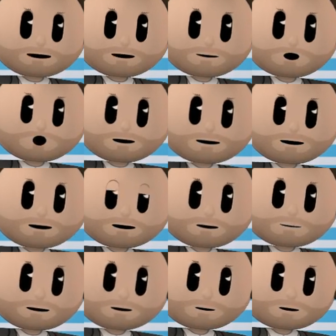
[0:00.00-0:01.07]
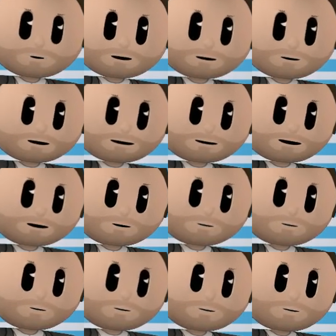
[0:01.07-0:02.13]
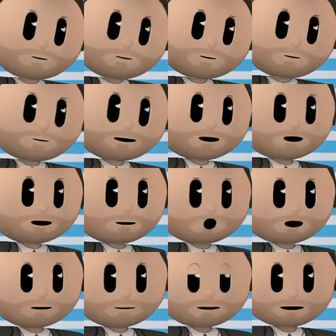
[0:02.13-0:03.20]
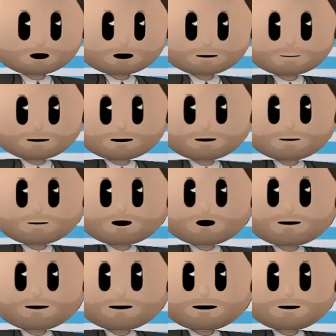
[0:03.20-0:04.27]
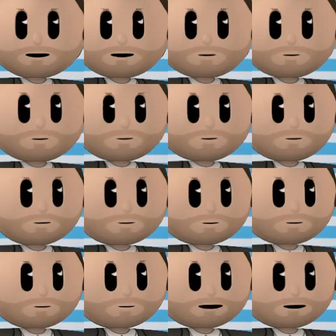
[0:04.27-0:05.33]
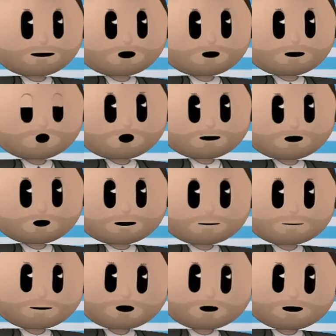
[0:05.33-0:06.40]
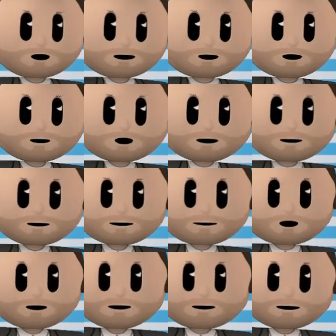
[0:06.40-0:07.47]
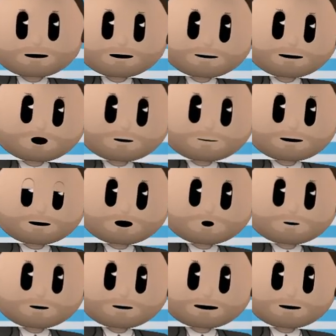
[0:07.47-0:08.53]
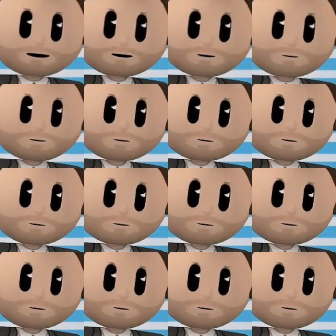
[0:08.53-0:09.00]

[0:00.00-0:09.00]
it's okay to self-reflect. But don't sit and stay stuck in it. If you do a quick scan and you can't think of anything you said or did